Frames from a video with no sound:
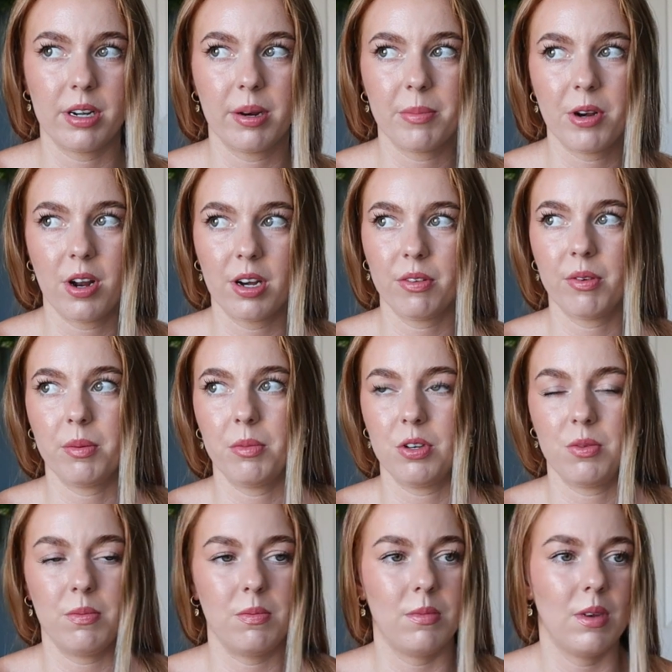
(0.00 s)
and I'm not even
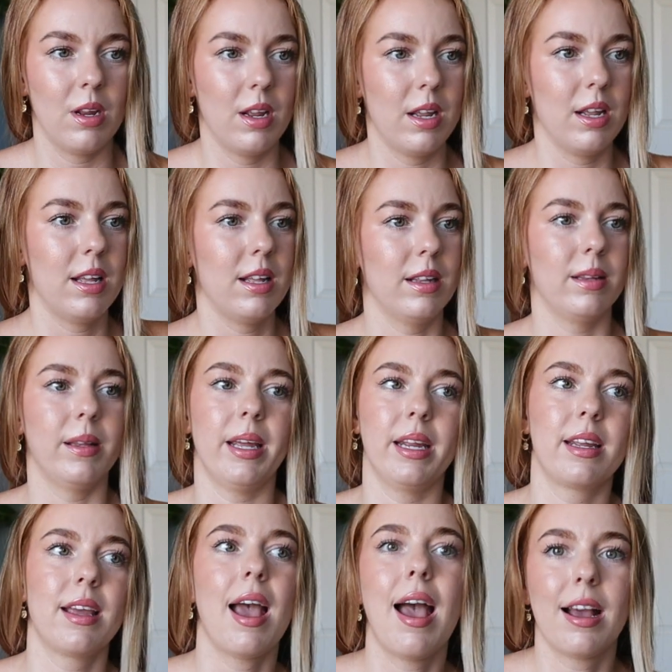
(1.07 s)

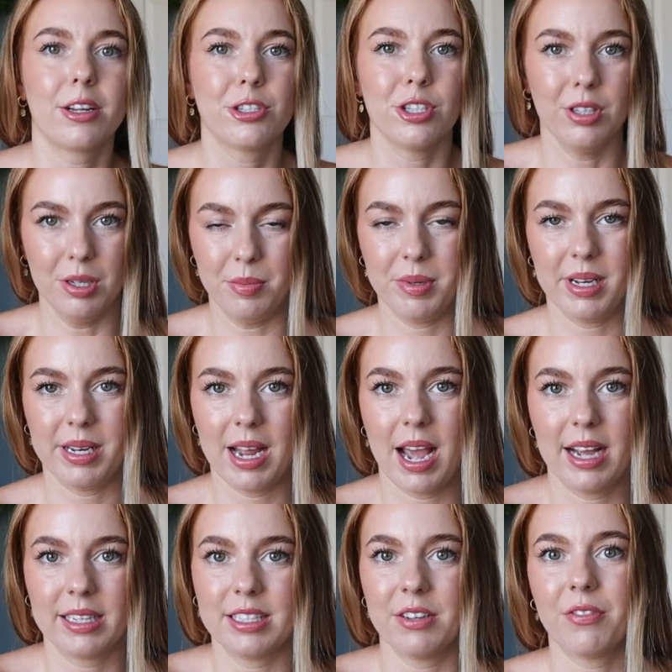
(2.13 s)
like actually being
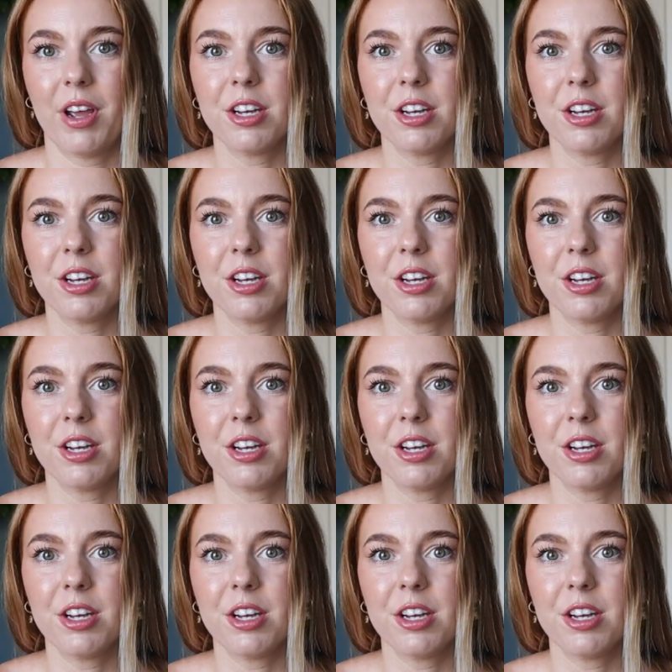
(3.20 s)
active.